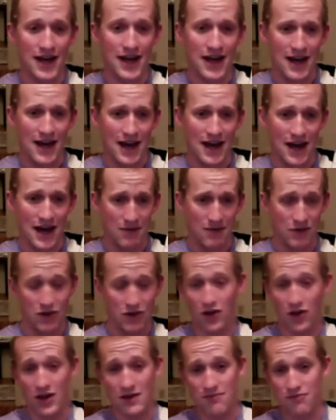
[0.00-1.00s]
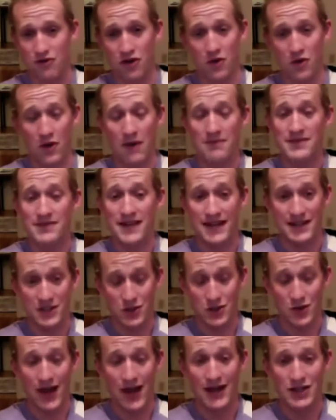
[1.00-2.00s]
You can go to the Proda website and see
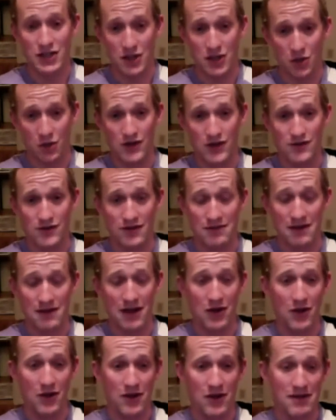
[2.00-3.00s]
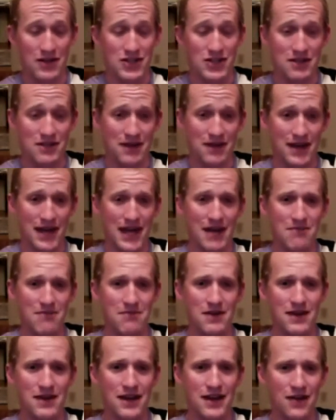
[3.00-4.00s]
who actually works for them. I don't want to mention them by name,
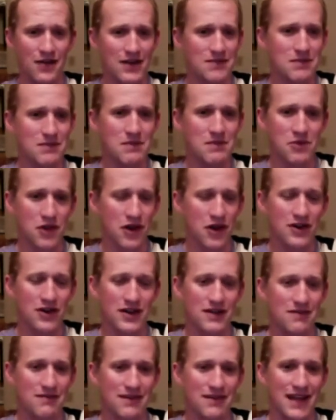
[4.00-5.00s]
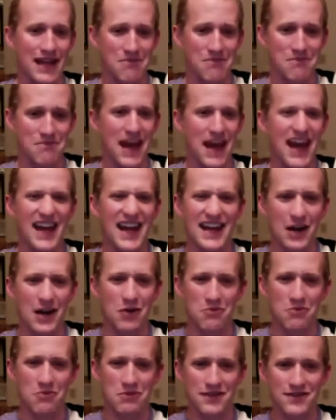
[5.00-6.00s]
but these people aren't getting paid, I
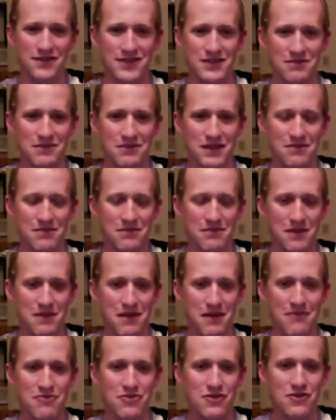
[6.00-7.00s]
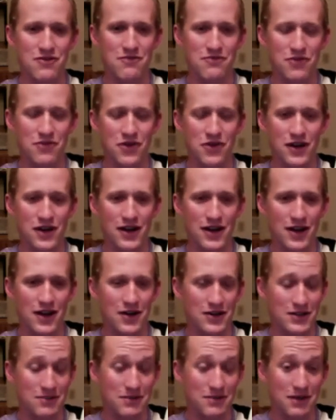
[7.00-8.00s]
don't believe, to be a member of Proda,
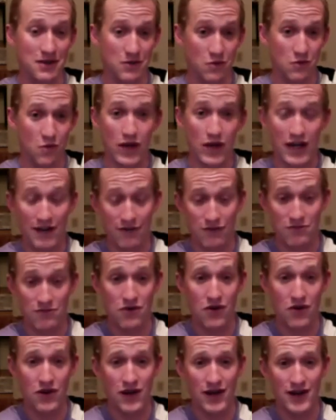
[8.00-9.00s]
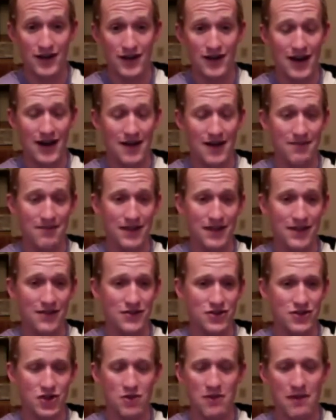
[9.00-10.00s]
to be working for Proda.
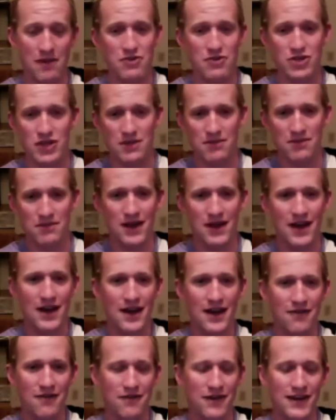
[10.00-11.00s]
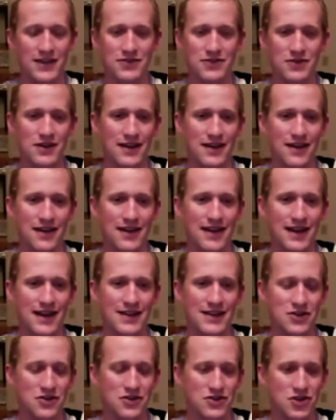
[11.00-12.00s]
There's no membership fees or anything like that,
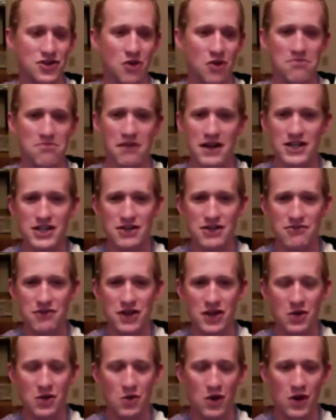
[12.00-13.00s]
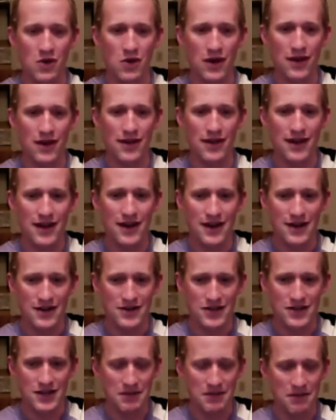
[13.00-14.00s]
so there's no budget really to work with.
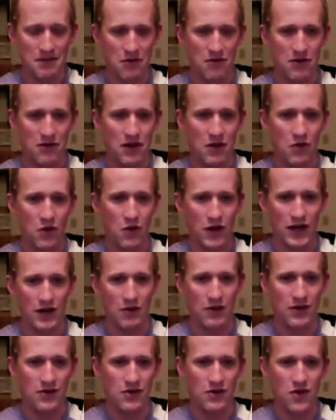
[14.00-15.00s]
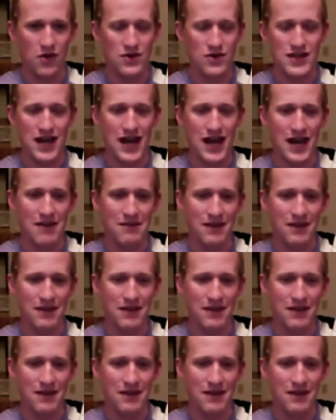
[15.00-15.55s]
So these people are really working with their own time, and